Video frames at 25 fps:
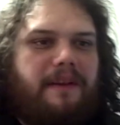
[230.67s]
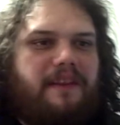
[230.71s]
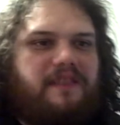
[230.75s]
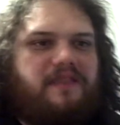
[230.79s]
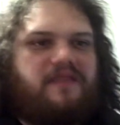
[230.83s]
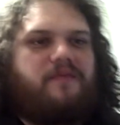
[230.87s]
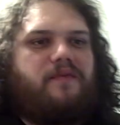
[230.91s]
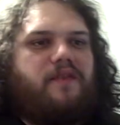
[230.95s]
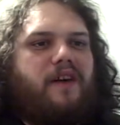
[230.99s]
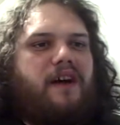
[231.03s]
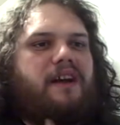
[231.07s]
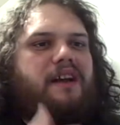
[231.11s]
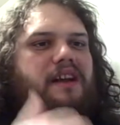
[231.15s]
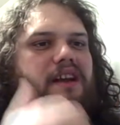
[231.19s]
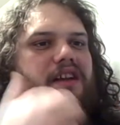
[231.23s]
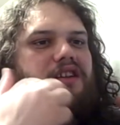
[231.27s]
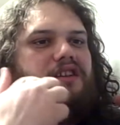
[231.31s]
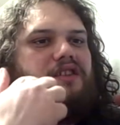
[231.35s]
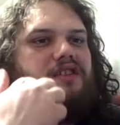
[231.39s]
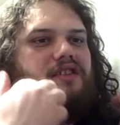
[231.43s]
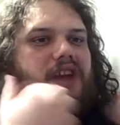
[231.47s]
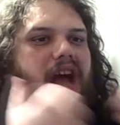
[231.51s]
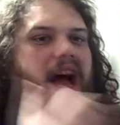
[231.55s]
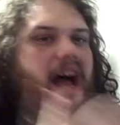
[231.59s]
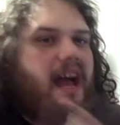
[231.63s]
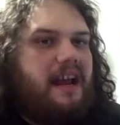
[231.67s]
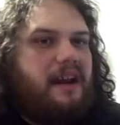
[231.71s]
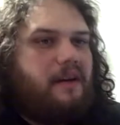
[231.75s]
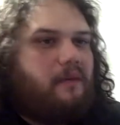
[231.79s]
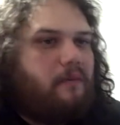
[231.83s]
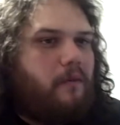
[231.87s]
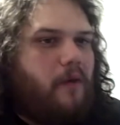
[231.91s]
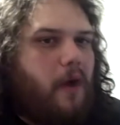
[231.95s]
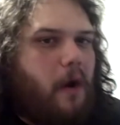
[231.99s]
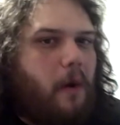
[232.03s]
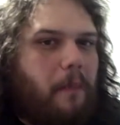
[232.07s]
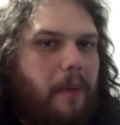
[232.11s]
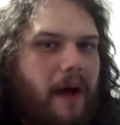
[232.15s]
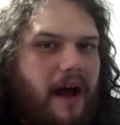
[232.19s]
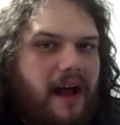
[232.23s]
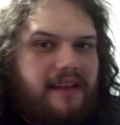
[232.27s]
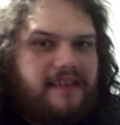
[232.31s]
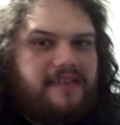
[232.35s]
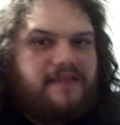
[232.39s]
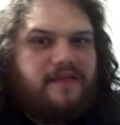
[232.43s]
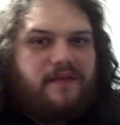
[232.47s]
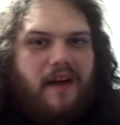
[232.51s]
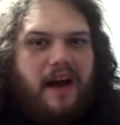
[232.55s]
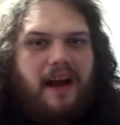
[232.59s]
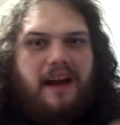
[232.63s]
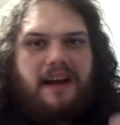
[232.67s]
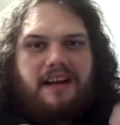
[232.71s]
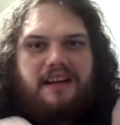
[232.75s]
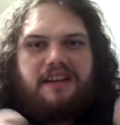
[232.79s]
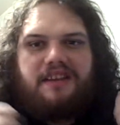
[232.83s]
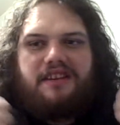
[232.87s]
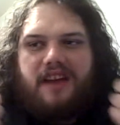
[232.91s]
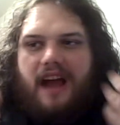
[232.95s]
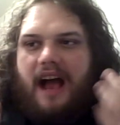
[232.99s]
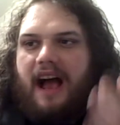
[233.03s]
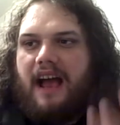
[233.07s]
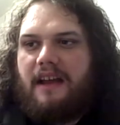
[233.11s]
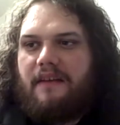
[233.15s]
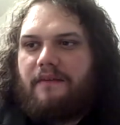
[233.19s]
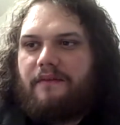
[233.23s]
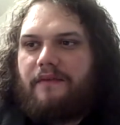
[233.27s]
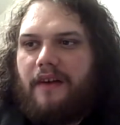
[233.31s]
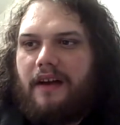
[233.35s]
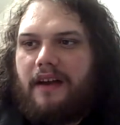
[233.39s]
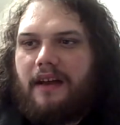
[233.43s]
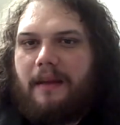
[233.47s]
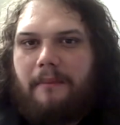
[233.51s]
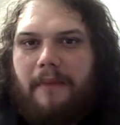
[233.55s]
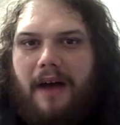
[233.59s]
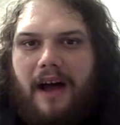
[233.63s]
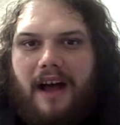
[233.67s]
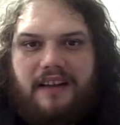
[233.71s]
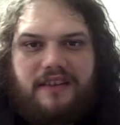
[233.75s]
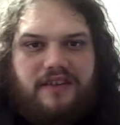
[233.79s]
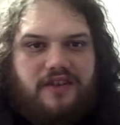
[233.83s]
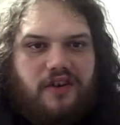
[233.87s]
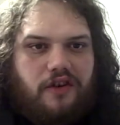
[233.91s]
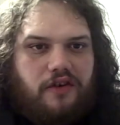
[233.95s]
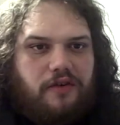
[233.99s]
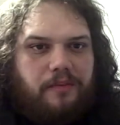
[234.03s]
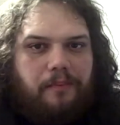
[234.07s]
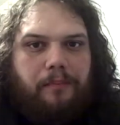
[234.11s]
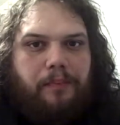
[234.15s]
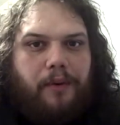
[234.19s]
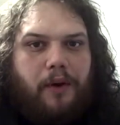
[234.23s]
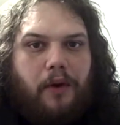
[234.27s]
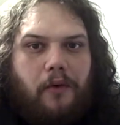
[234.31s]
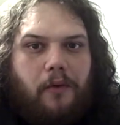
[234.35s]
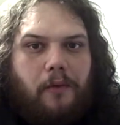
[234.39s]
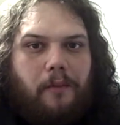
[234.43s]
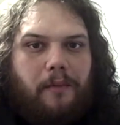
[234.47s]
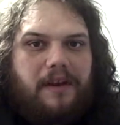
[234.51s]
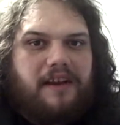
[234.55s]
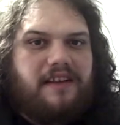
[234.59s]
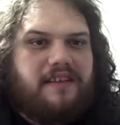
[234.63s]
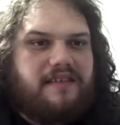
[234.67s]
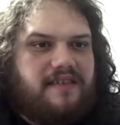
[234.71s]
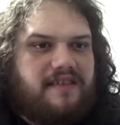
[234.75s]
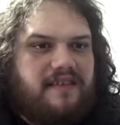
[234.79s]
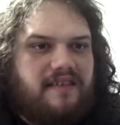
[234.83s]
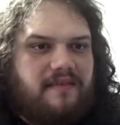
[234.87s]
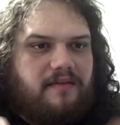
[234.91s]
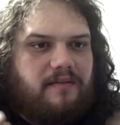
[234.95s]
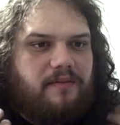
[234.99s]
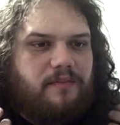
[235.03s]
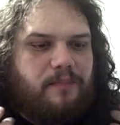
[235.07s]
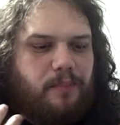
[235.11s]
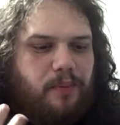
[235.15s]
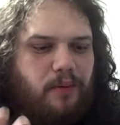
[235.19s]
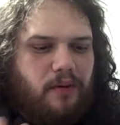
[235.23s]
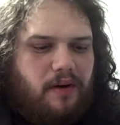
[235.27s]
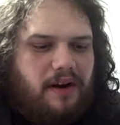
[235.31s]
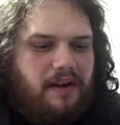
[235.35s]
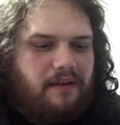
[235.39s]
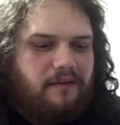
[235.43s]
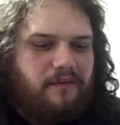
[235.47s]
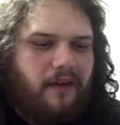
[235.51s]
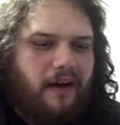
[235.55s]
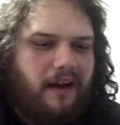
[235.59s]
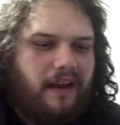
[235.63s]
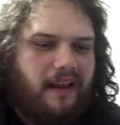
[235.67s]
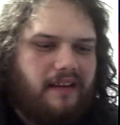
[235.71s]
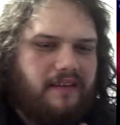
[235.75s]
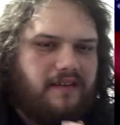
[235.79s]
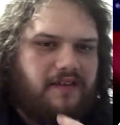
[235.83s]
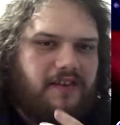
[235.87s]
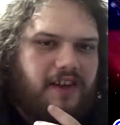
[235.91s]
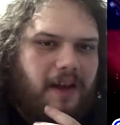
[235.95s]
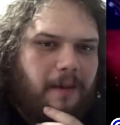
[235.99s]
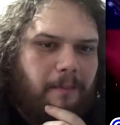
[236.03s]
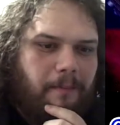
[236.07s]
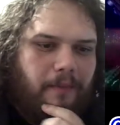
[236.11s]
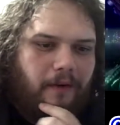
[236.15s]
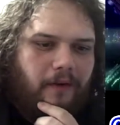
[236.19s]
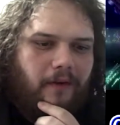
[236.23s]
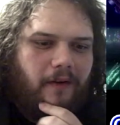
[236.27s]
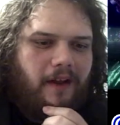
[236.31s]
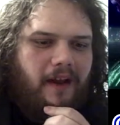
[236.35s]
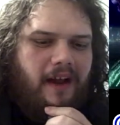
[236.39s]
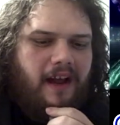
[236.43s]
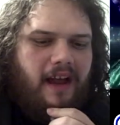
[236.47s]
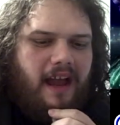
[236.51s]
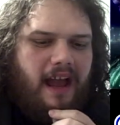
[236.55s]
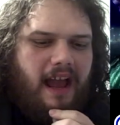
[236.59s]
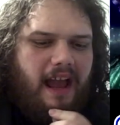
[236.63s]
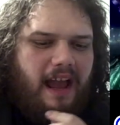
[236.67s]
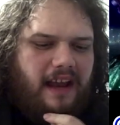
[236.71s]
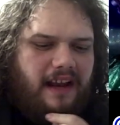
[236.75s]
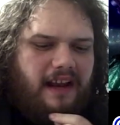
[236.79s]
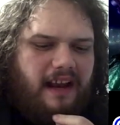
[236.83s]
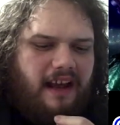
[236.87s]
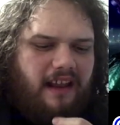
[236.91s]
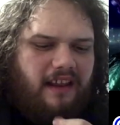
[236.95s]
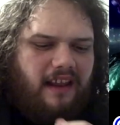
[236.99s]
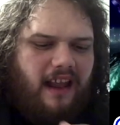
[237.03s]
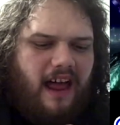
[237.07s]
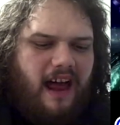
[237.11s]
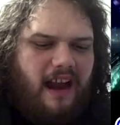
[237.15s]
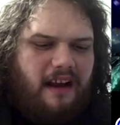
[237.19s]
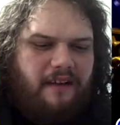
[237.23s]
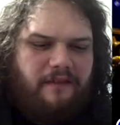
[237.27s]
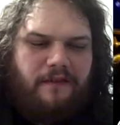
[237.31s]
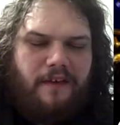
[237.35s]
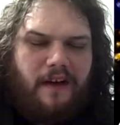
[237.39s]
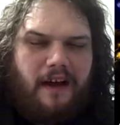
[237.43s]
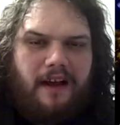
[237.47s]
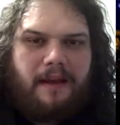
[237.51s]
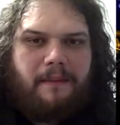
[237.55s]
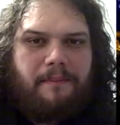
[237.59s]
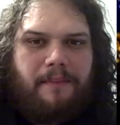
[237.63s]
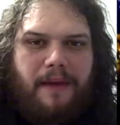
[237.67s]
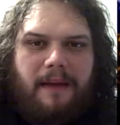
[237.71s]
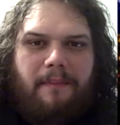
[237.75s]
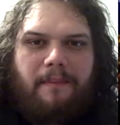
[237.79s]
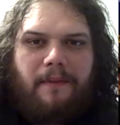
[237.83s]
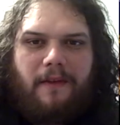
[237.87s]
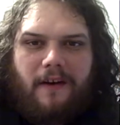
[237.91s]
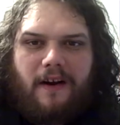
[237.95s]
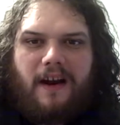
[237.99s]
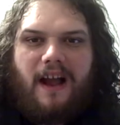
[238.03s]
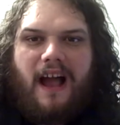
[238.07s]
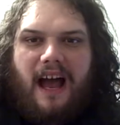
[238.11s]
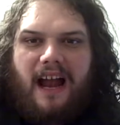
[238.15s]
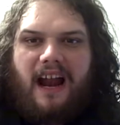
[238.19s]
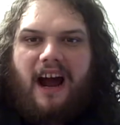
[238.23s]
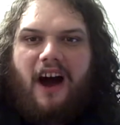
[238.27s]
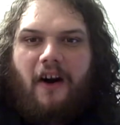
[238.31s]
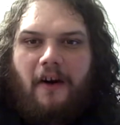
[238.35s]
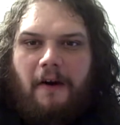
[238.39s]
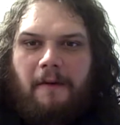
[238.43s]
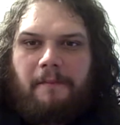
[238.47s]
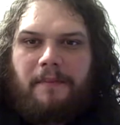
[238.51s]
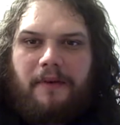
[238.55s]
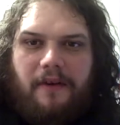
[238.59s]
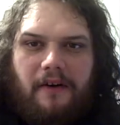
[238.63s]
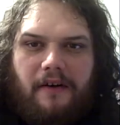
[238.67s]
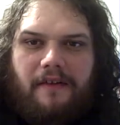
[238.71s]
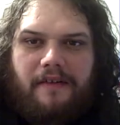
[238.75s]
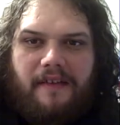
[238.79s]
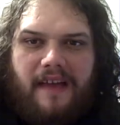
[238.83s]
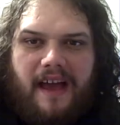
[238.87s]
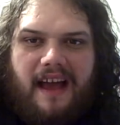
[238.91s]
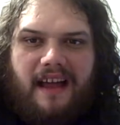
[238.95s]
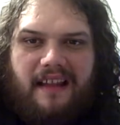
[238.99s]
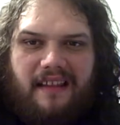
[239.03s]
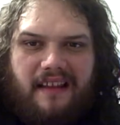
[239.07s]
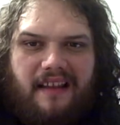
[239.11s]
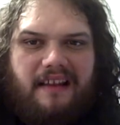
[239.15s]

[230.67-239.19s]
It's fucking giant robots fighting giant fucking monsters. Boom. It's pretty fucking simple. And a lot of fucking people are kind of harping on that.